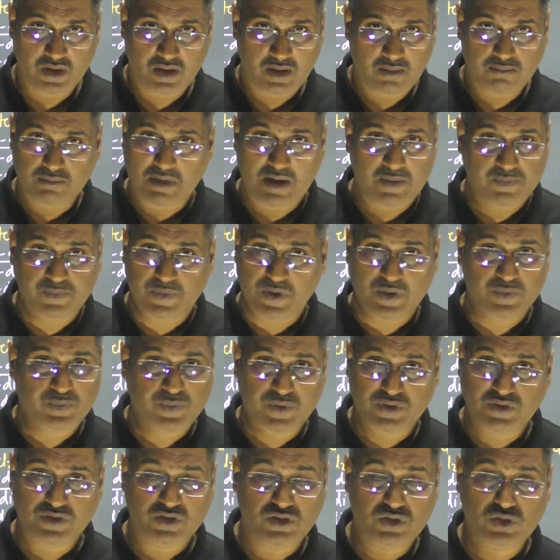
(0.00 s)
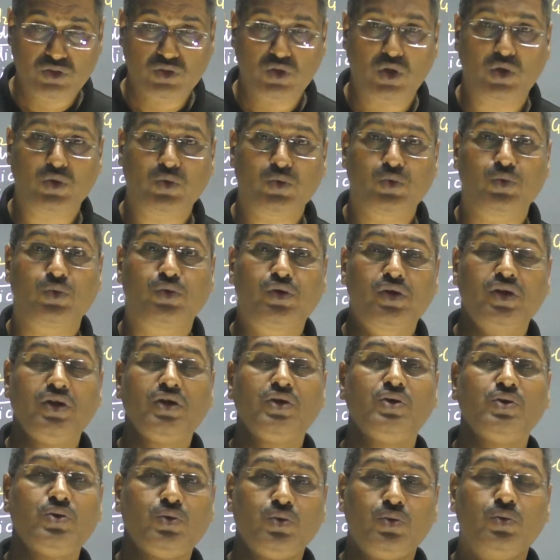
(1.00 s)
My purpose is not to
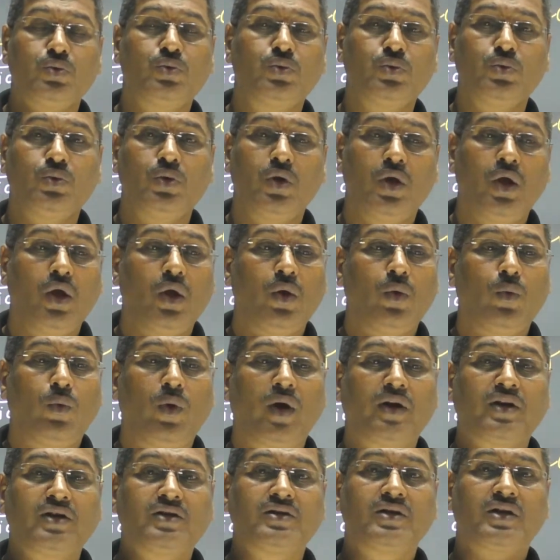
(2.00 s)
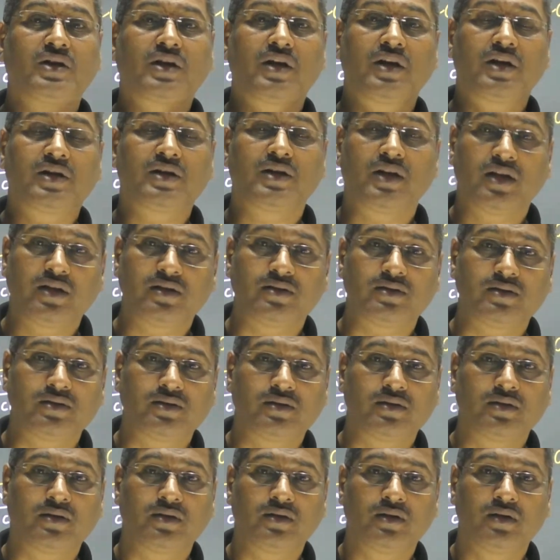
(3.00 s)
teach you what is the correct answer,
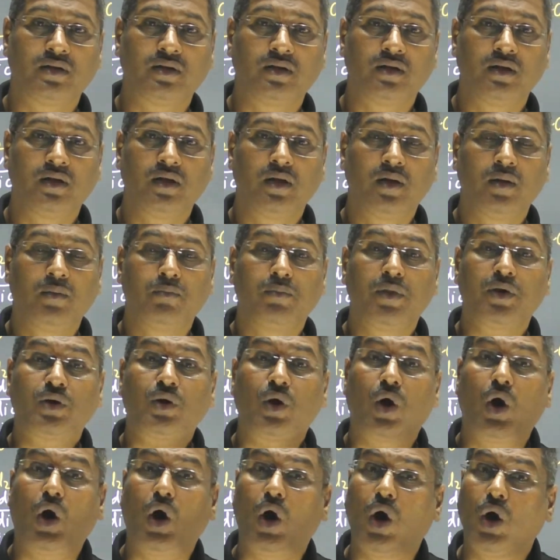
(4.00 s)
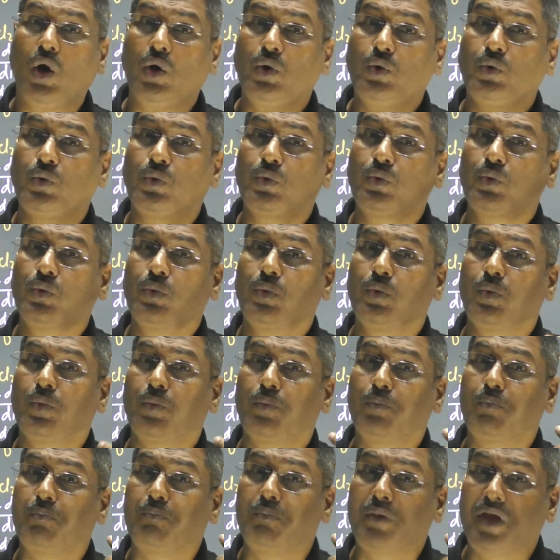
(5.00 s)
but how to
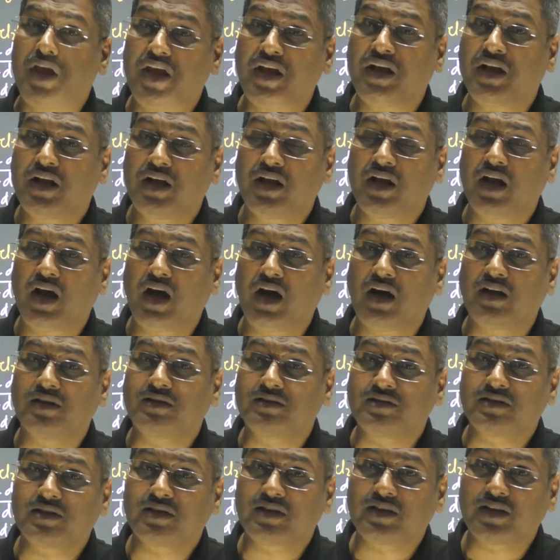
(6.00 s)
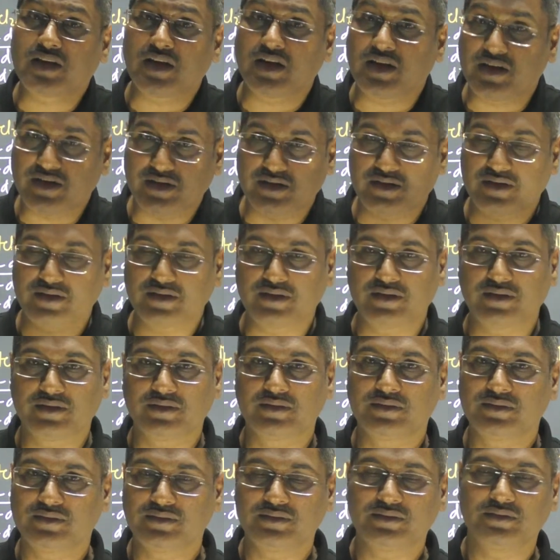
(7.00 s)
make answer correct.
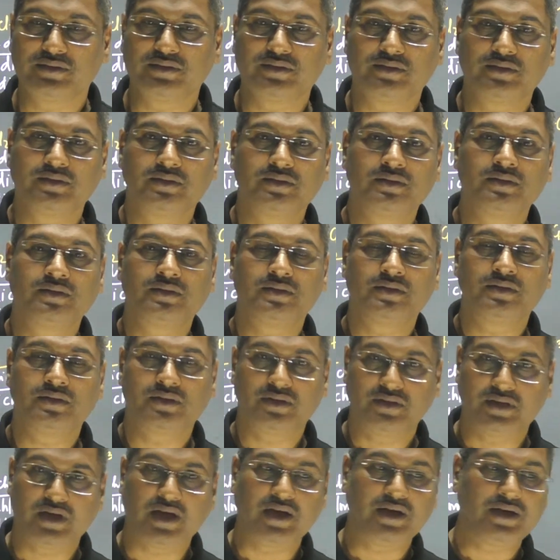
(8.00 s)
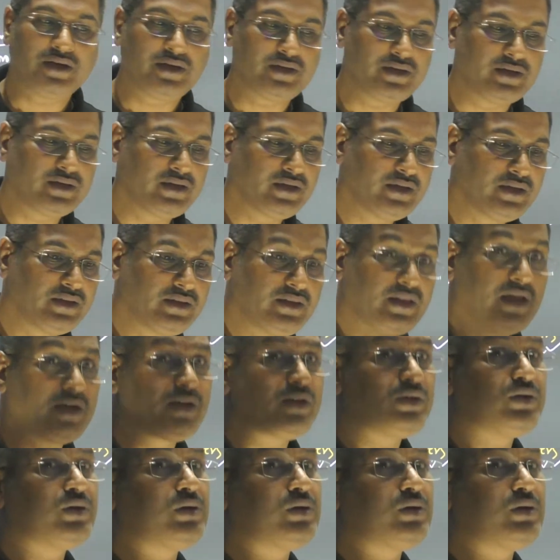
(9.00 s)
Right? That is